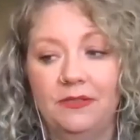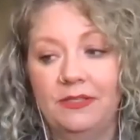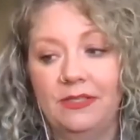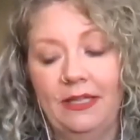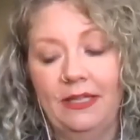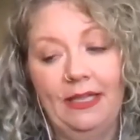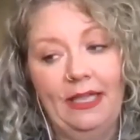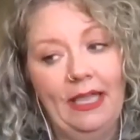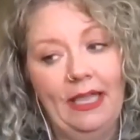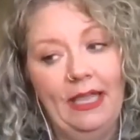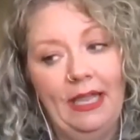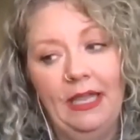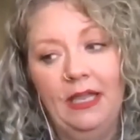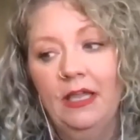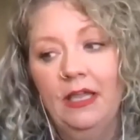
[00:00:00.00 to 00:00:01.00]
I'll say like,
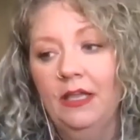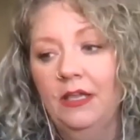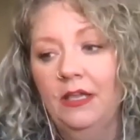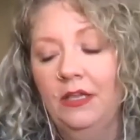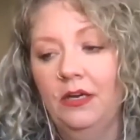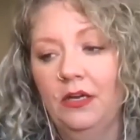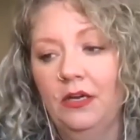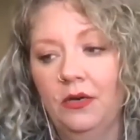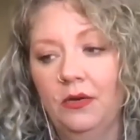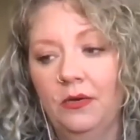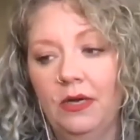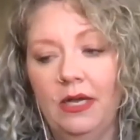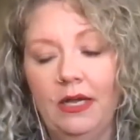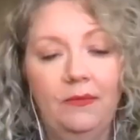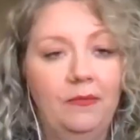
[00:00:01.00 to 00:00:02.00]
hey, you
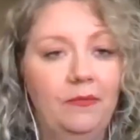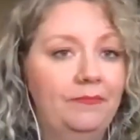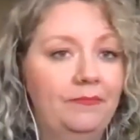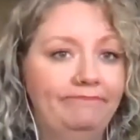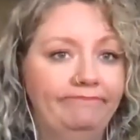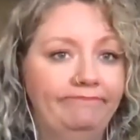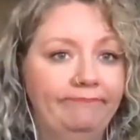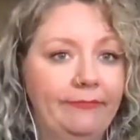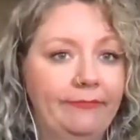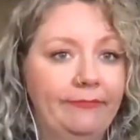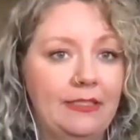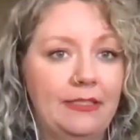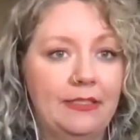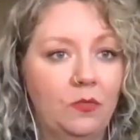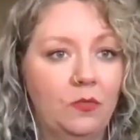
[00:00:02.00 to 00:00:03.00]
know,
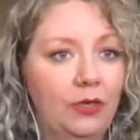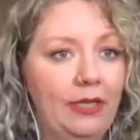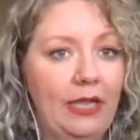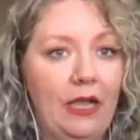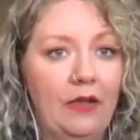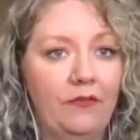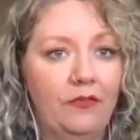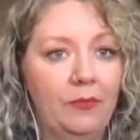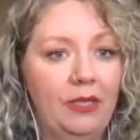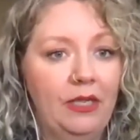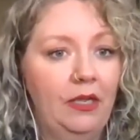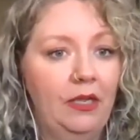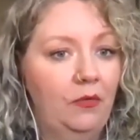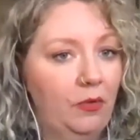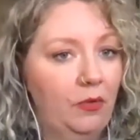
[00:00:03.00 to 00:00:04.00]
this isn't working out for
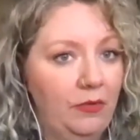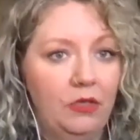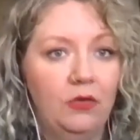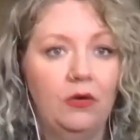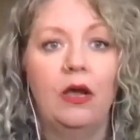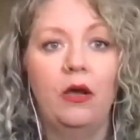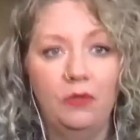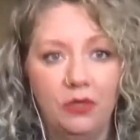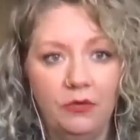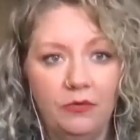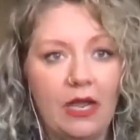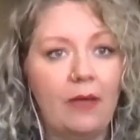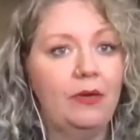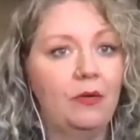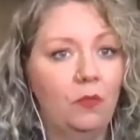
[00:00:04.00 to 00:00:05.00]
me. You and
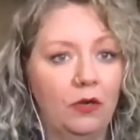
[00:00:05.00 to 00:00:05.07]
I have been